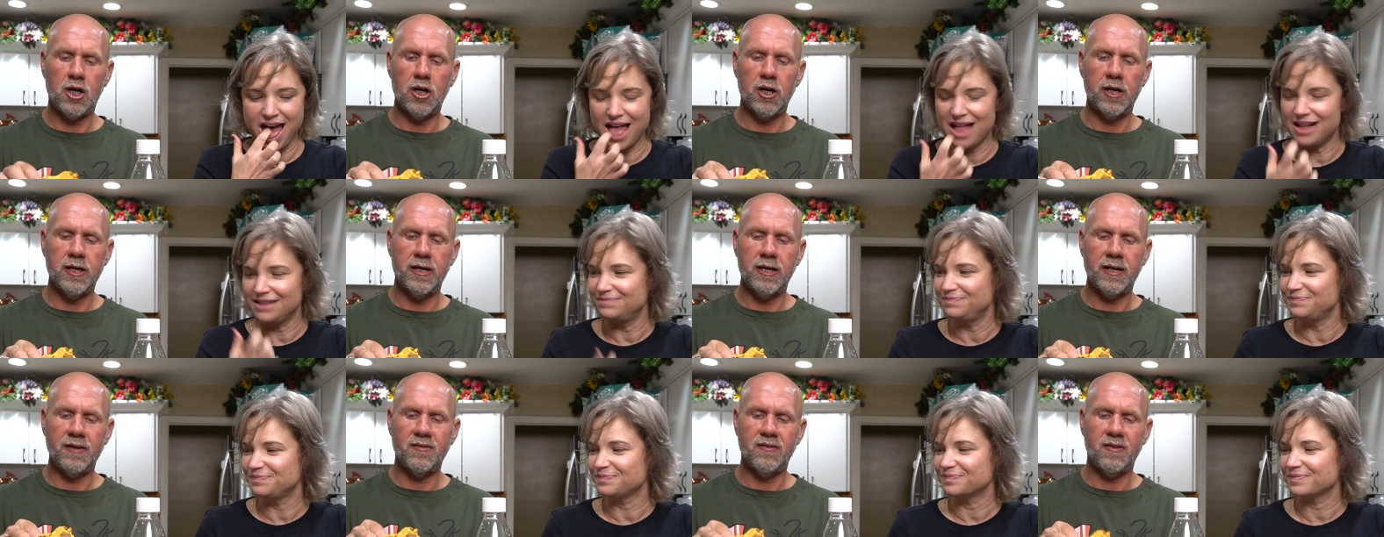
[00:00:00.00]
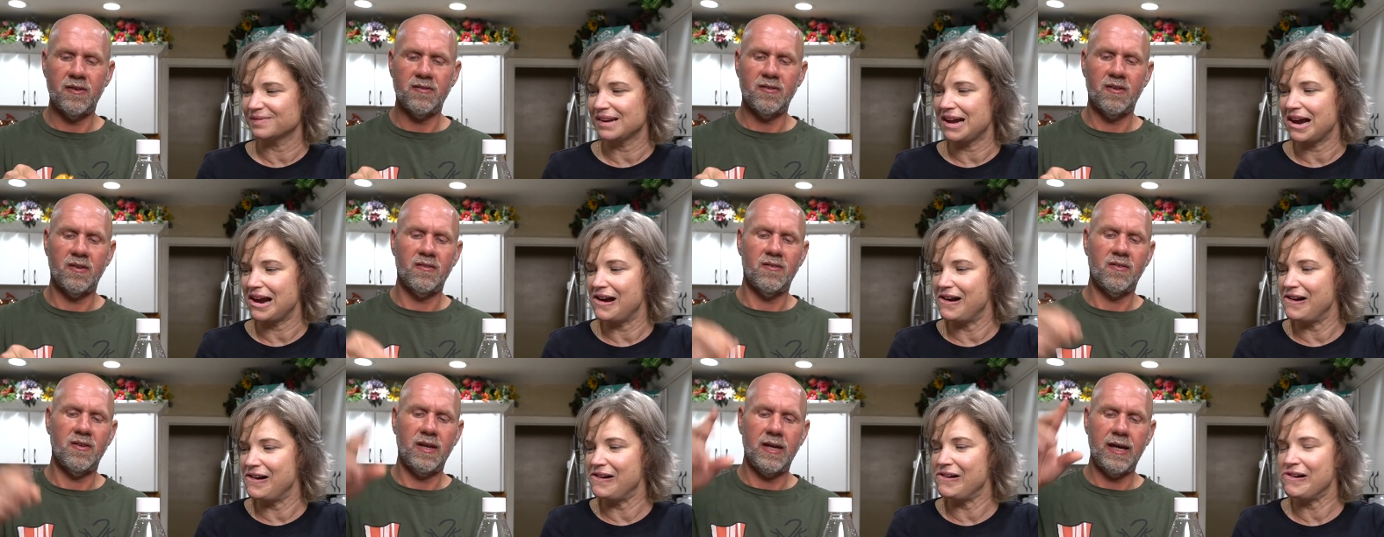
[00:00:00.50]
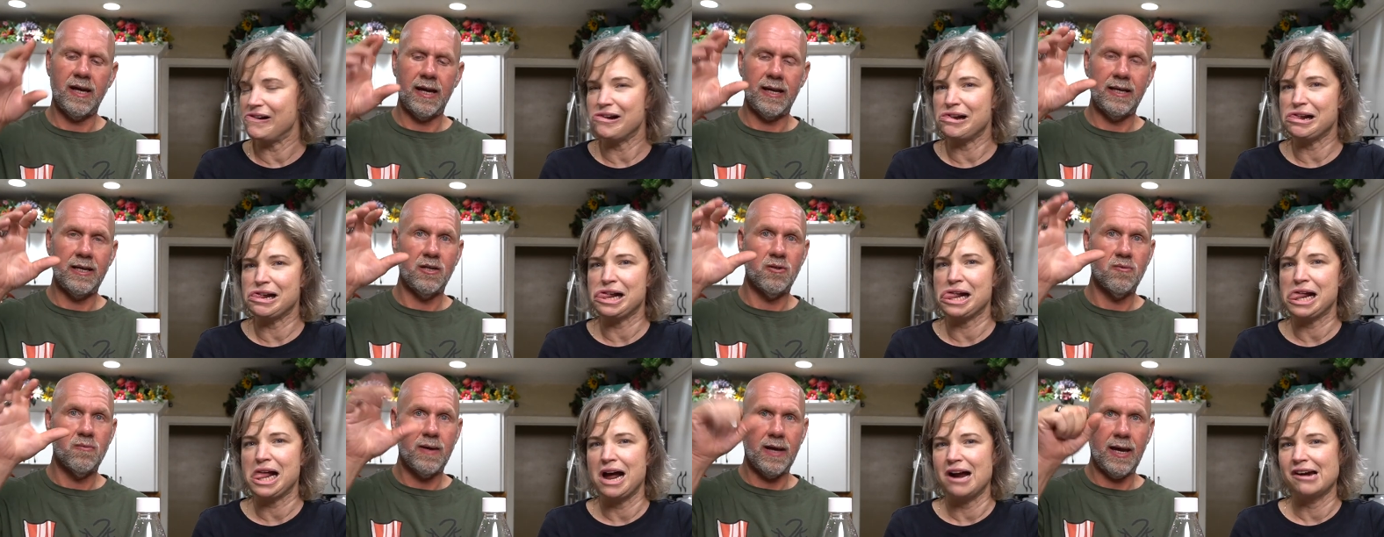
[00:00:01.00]
Speaker 1: good consistency and
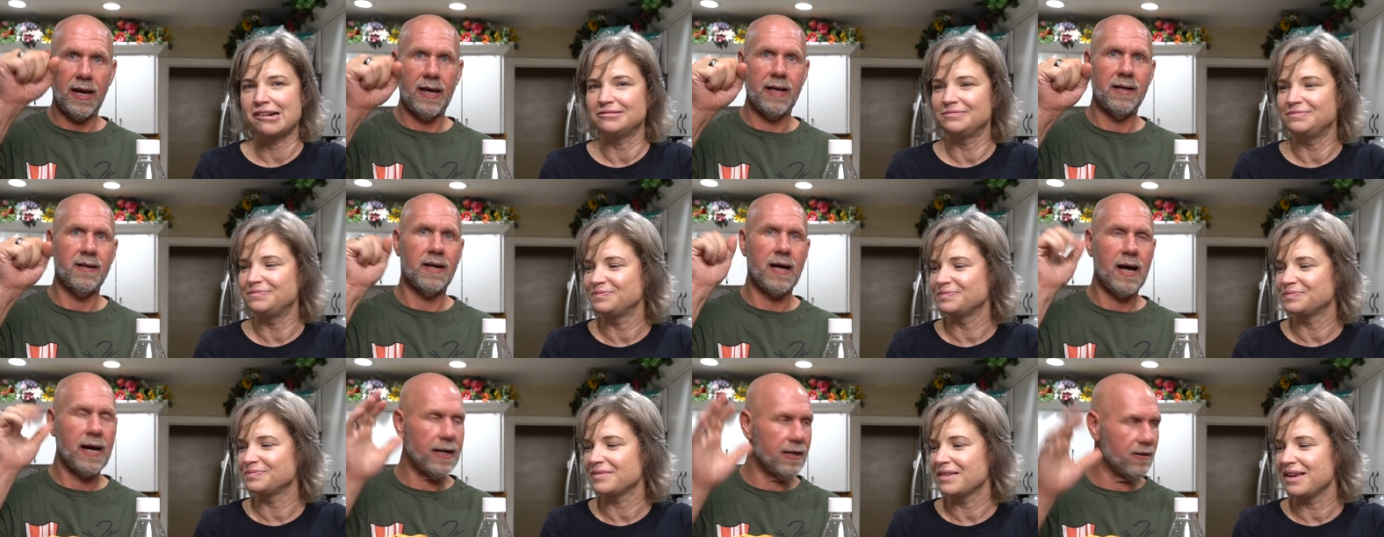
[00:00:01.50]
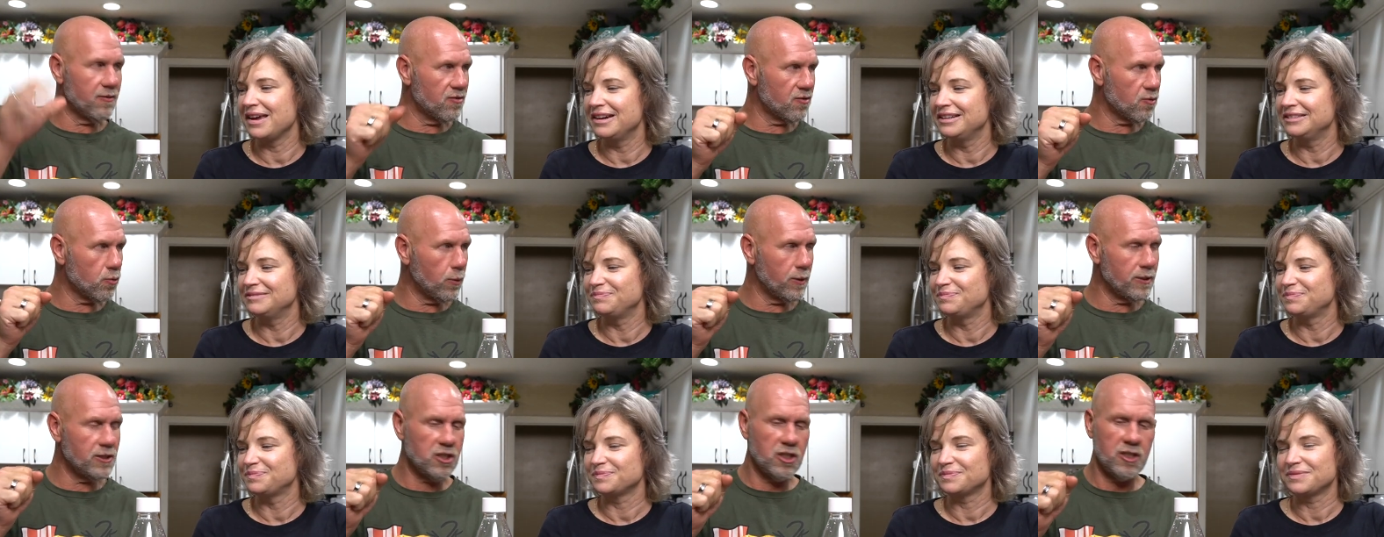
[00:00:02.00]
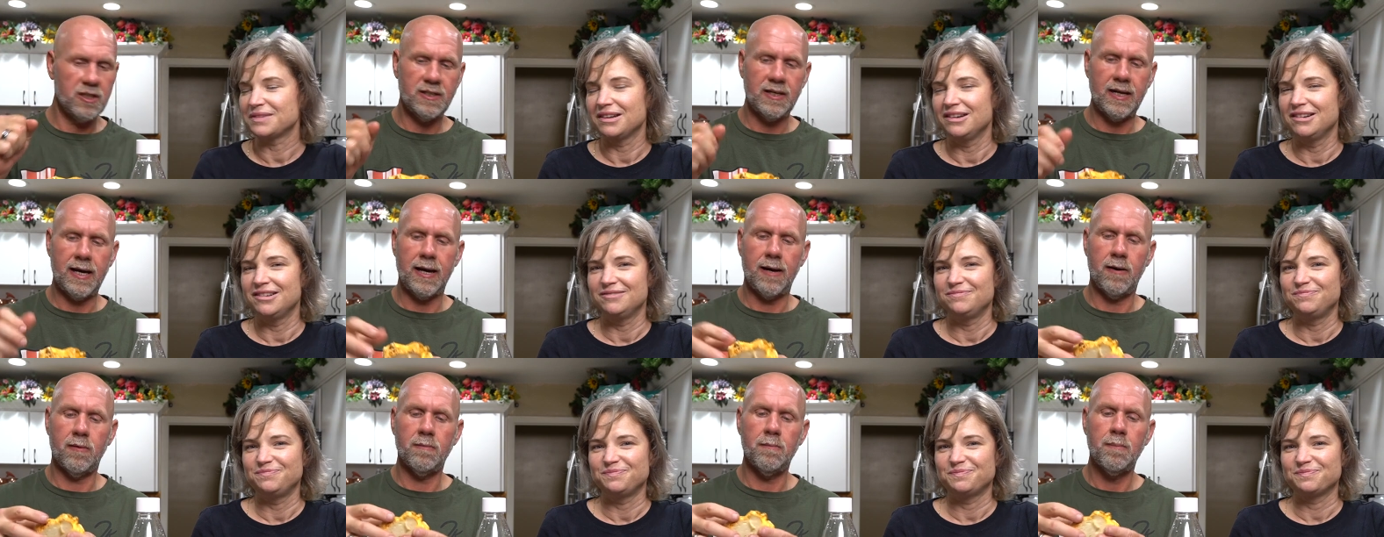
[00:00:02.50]
you can kind of squinch it
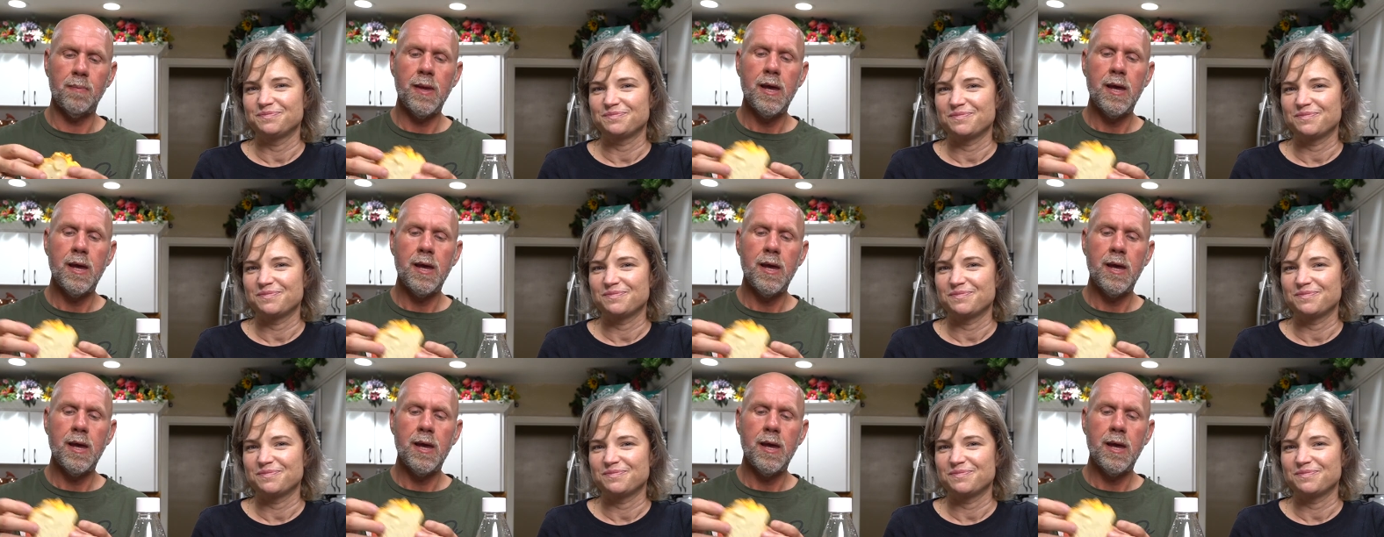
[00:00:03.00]
down.